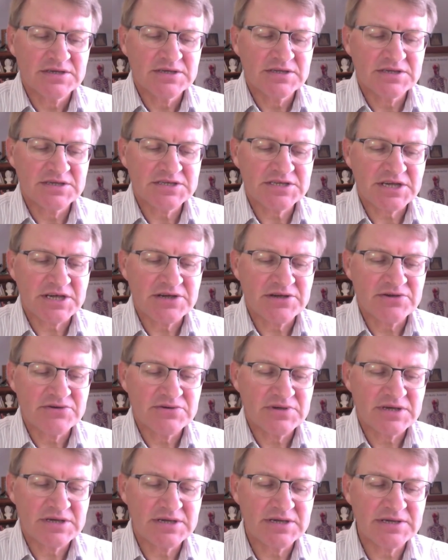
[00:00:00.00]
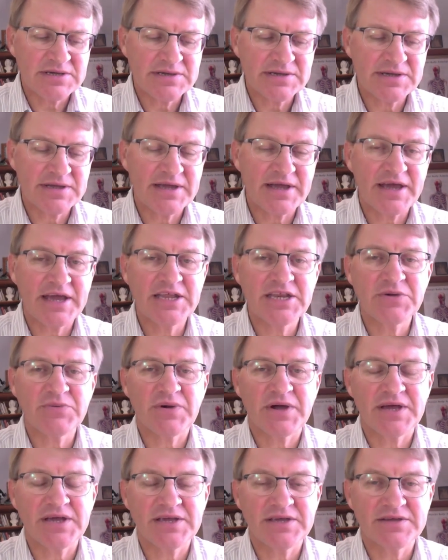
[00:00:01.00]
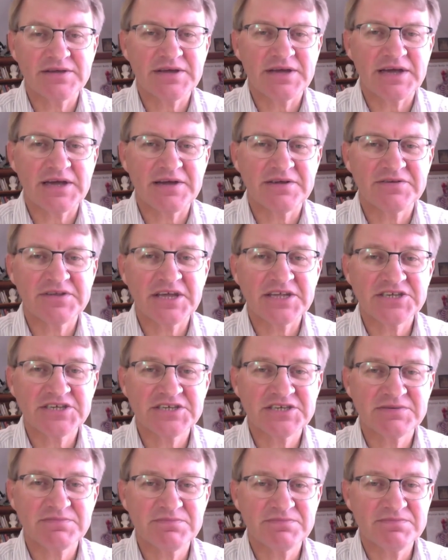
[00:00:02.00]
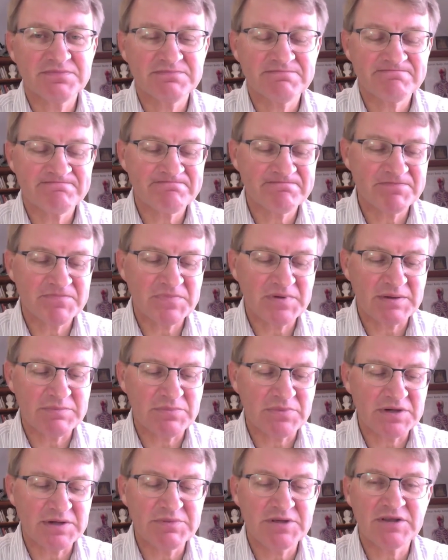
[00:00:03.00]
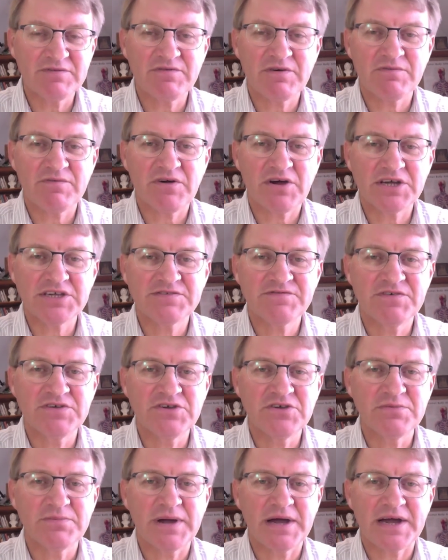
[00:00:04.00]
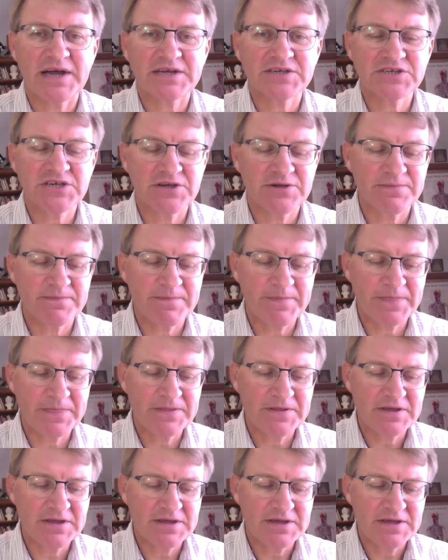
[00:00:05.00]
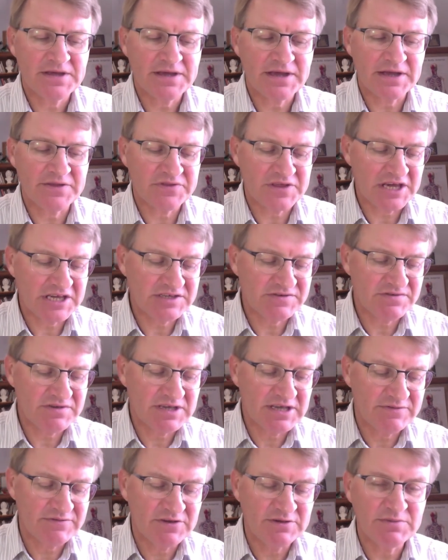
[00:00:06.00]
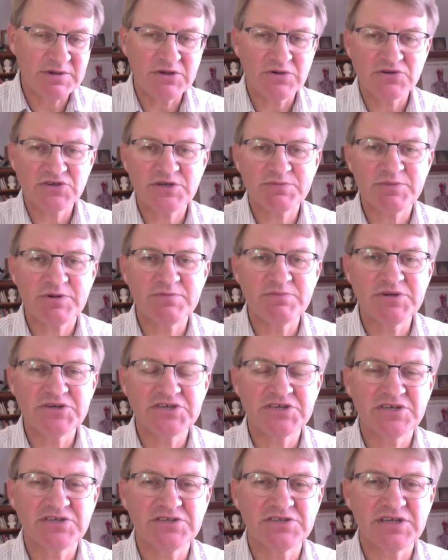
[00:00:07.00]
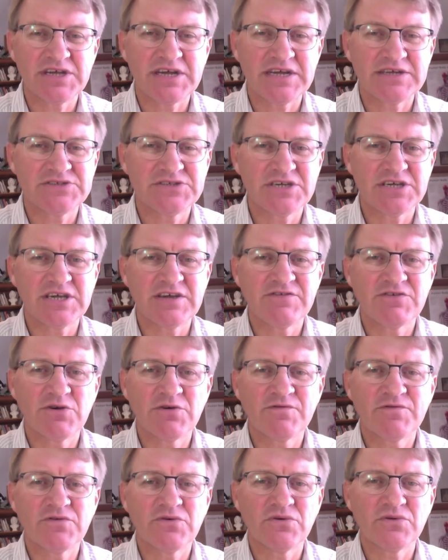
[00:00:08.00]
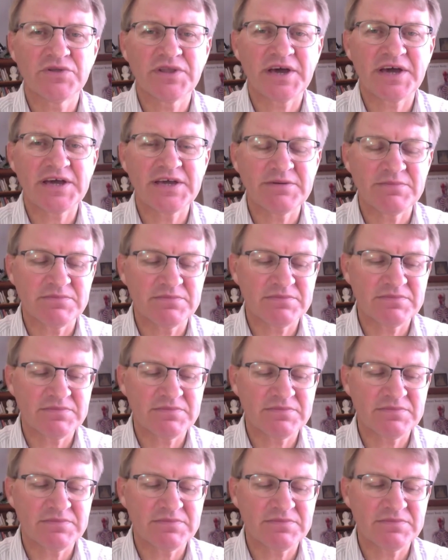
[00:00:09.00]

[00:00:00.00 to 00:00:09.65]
So anyway, that's a bit of advice for you, Mark. So thanks for giving me also permission to give your full name.